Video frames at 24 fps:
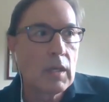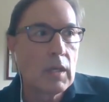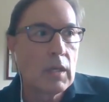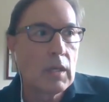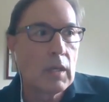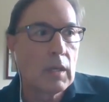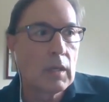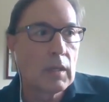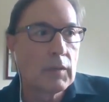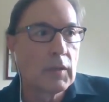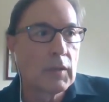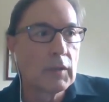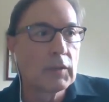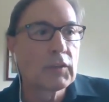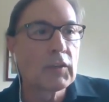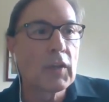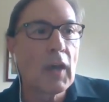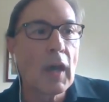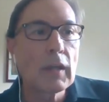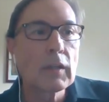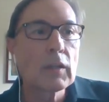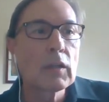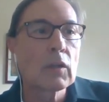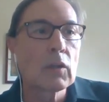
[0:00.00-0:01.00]
the
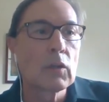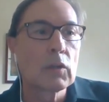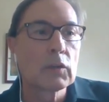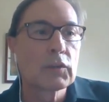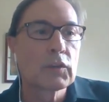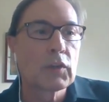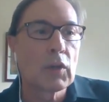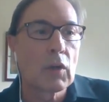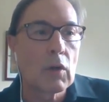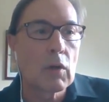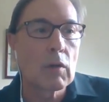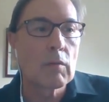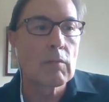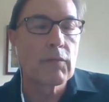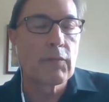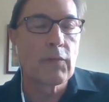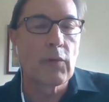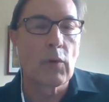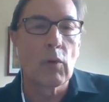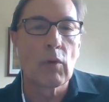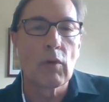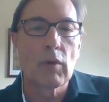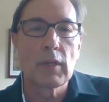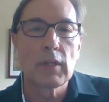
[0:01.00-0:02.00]
technical
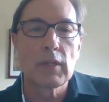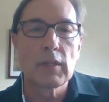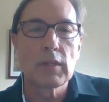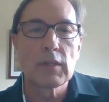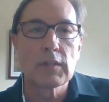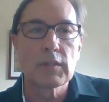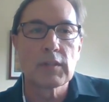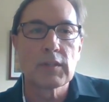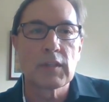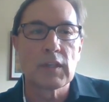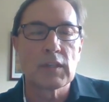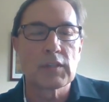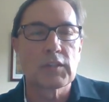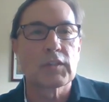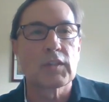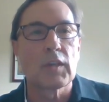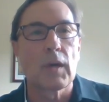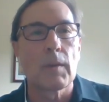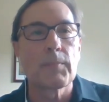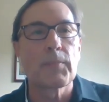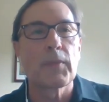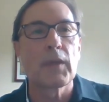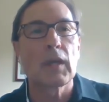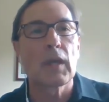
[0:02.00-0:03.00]
term for it is
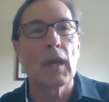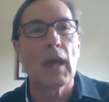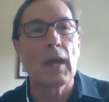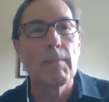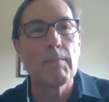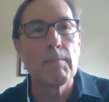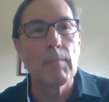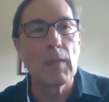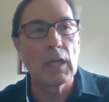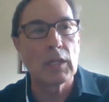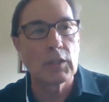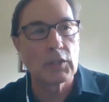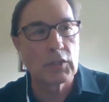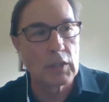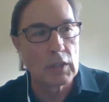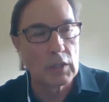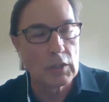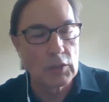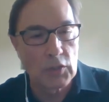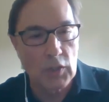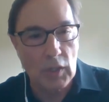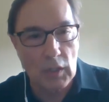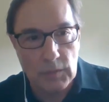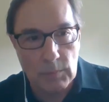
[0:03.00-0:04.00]
something I
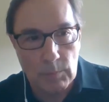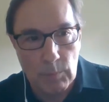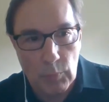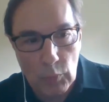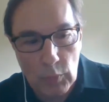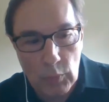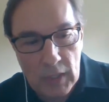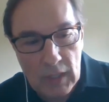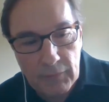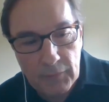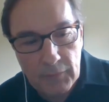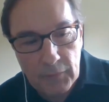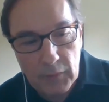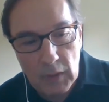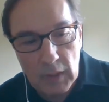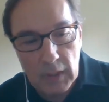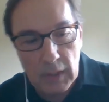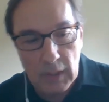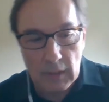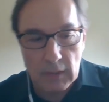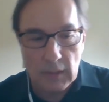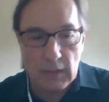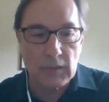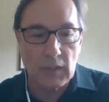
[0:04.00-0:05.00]
mentioned just
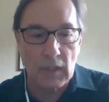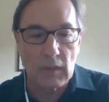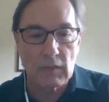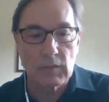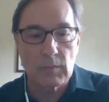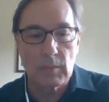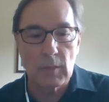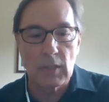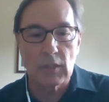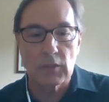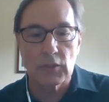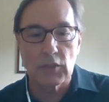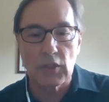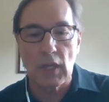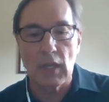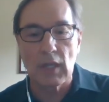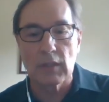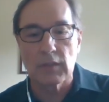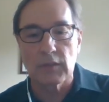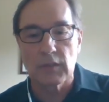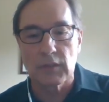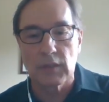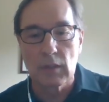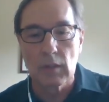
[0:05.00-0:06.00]
briefly, and this gives me
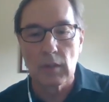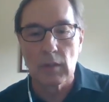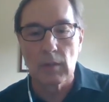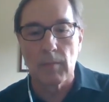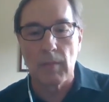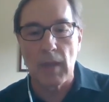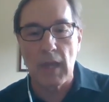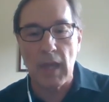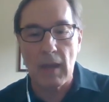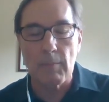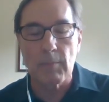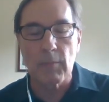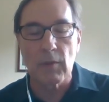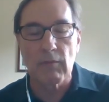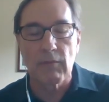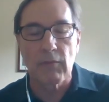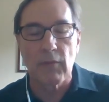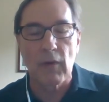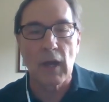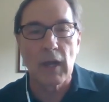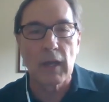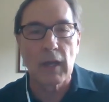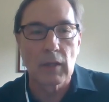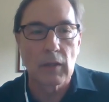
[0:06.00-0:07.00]
a chance to
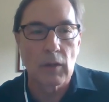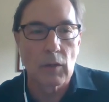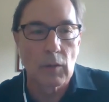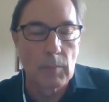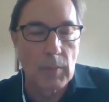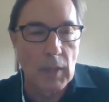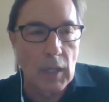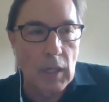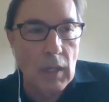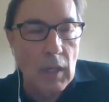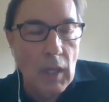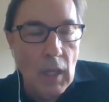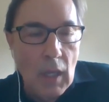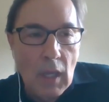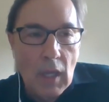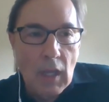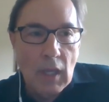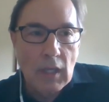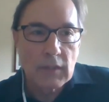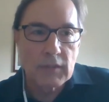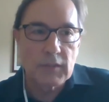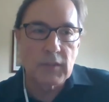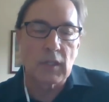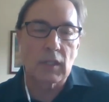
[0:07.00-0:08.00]
amplify it a little
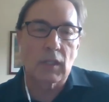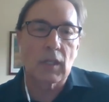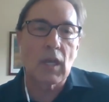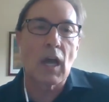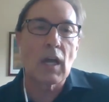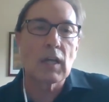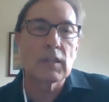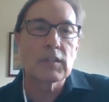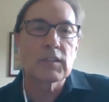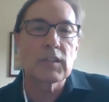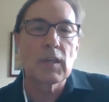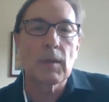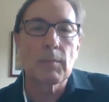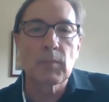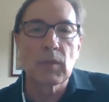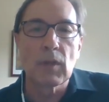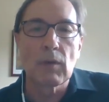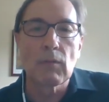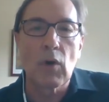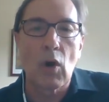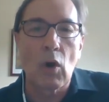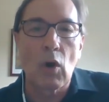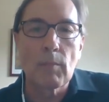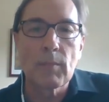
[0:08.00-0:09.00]
bit, the
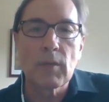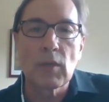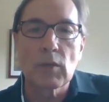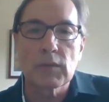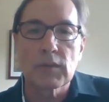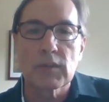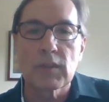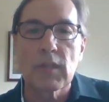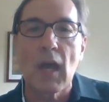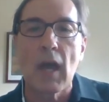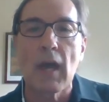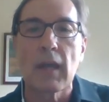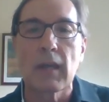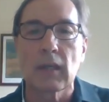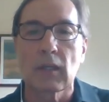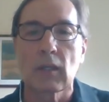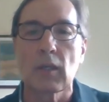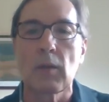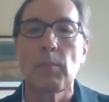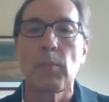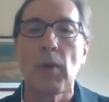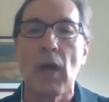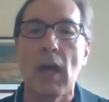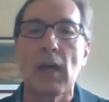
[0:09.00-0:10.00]
concept of
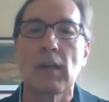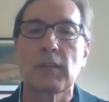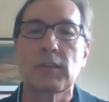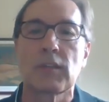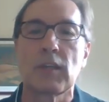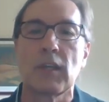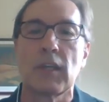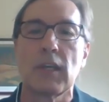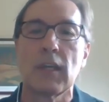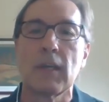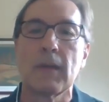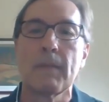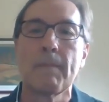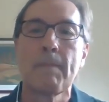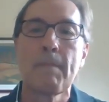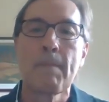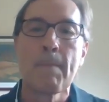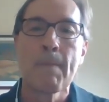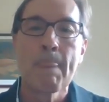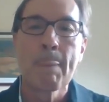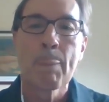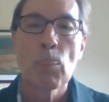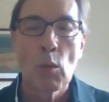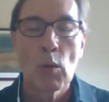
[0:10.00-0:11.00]
homeostatic
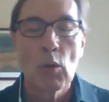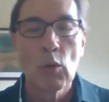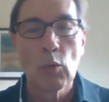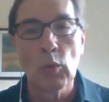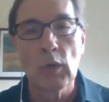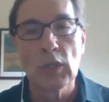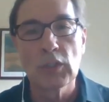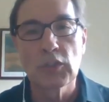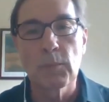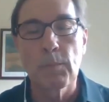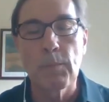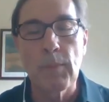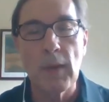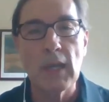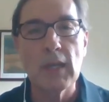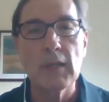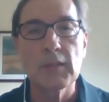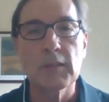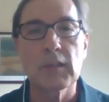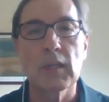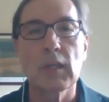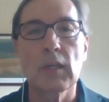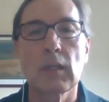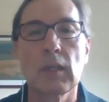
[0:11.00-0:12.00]
capacity, which
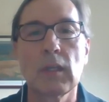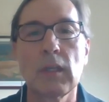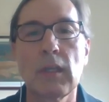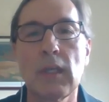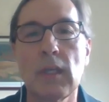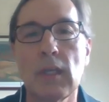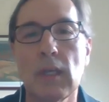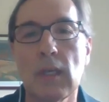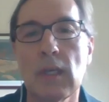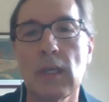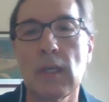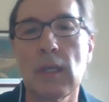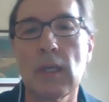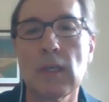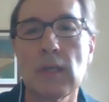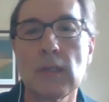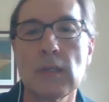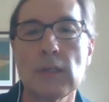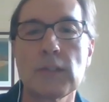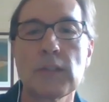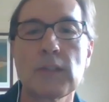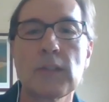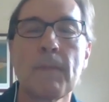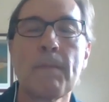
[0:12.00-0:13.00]
basically
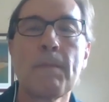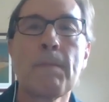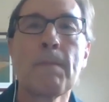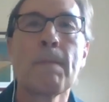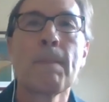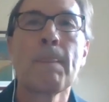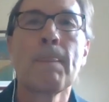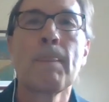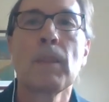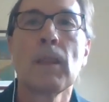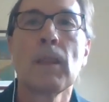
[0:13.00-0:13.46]
is